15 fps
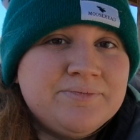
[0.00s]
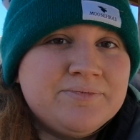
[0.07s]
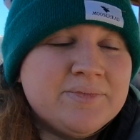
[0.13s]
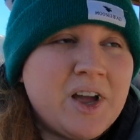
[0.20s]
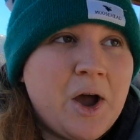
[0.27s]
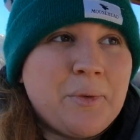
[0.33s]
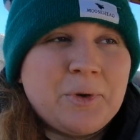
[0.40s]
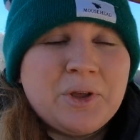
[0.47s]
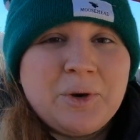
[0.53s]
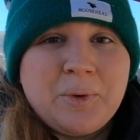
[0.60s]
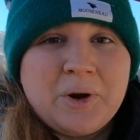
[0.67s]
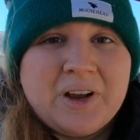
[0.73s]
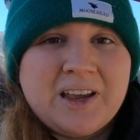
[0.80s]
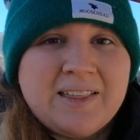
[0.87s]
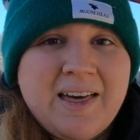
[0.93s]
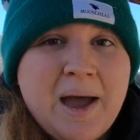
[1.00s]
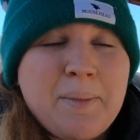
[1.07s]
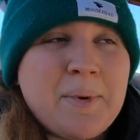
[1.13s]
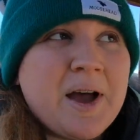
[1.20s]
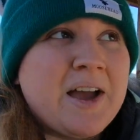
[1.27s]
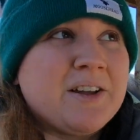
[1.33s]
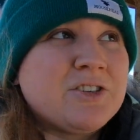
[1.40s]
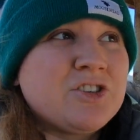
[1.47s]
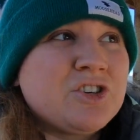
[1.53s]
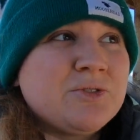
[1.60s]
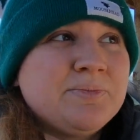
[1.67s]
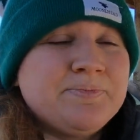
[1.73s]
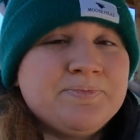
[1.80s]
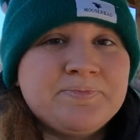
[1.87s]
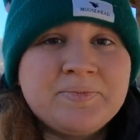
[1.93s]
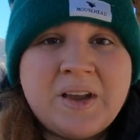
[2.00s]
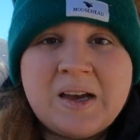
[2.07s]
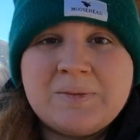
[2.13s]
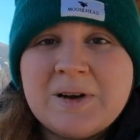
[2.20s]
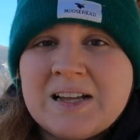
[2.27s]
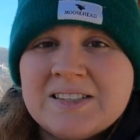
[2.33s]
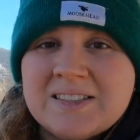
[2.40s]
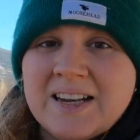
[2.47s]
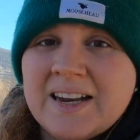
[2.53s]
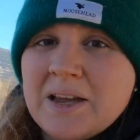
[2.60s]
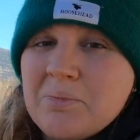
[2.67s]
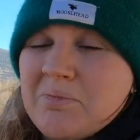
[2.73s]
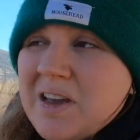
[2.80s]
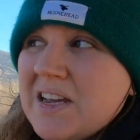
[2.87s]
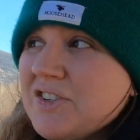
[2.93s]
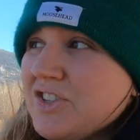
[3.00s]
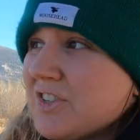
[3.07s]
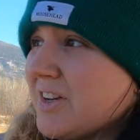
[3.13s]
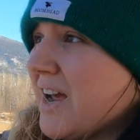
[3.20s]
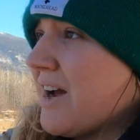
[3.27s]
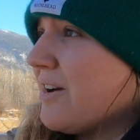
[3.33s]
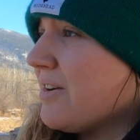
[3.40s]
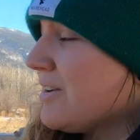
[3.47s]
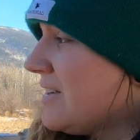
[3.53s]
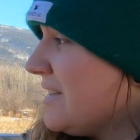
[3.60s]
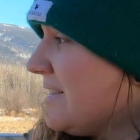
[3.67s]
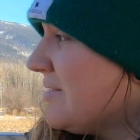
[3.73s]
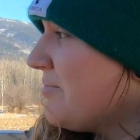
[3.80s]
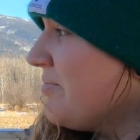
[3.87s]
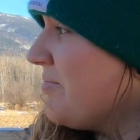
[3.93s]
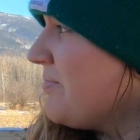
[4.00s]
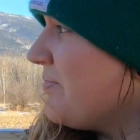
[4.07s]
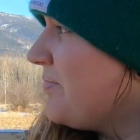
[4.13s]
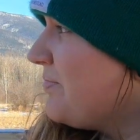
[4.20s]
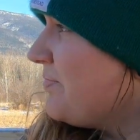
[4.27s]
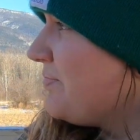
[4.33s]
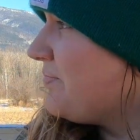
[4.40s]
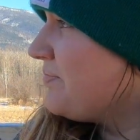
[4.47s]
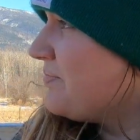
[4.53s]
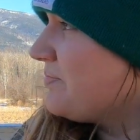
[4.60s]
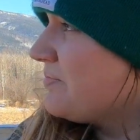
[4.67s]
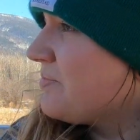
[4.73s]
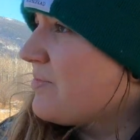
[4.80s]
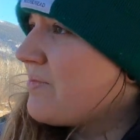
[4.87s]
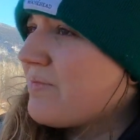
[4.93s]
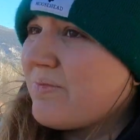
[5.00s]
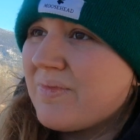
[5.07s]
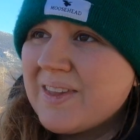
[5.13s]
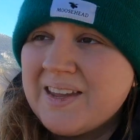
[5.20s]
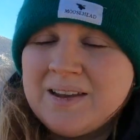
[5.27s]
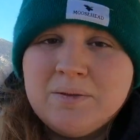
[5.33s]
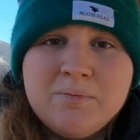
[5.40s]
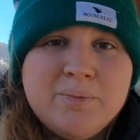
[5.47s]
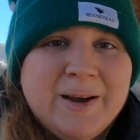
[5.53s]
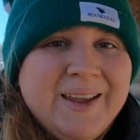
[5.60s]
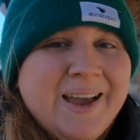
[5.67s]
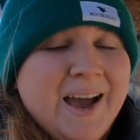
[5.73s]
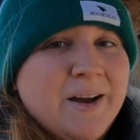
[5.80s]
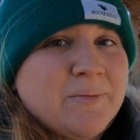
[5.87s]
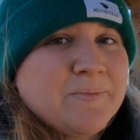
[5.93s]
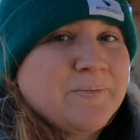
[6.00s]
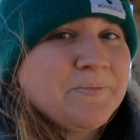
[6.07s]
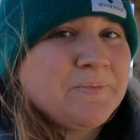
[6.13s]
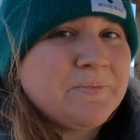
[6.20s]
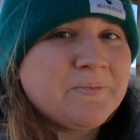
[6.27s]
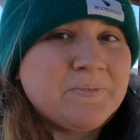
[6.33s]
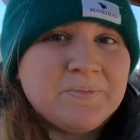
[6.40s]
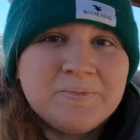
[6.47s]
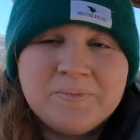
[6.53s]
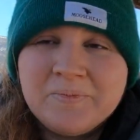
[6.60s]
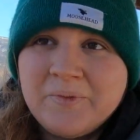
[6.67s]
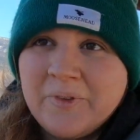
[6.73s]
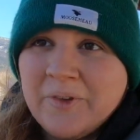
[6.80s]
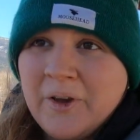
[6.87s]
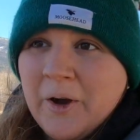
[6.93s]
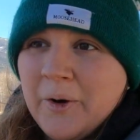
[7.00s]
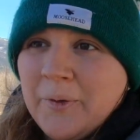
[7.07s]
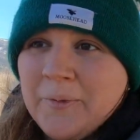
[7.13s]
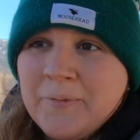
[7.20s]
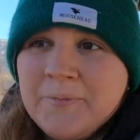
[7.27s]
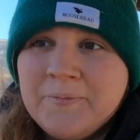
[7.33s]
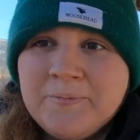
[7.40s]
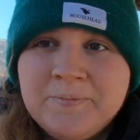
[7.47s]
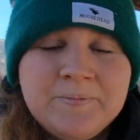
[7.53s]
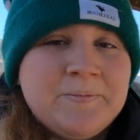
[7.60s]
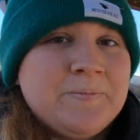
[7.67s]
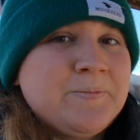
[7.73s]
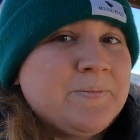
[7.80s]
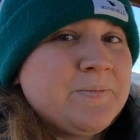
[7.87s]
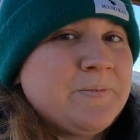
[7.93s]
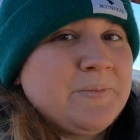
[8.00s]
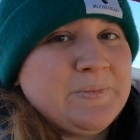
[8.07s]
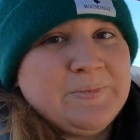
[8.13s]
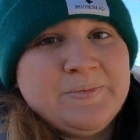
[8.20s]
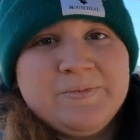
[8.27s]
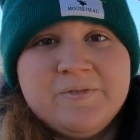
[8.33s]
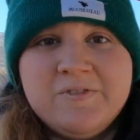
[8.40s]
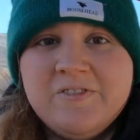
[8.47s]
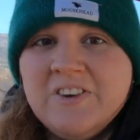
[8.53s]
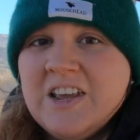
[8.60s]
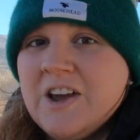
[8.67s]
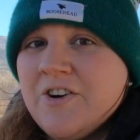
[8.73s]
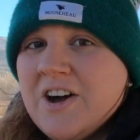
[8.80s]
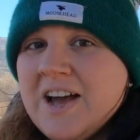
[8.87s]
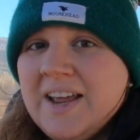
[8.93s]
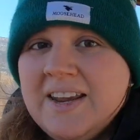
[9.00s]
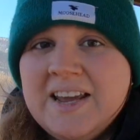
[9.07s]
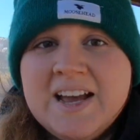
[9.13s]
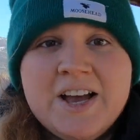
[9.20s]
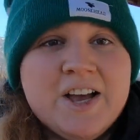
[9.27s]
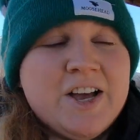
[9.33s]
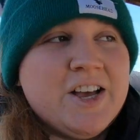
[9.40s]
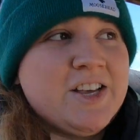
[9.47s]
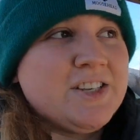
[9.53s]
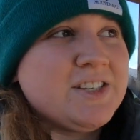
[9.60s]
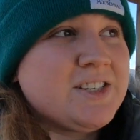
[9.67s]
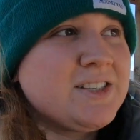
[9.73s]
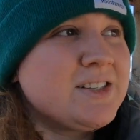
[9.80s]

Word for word: not really working that much. Alpine's getting impatient now. But yeah, so video ideas.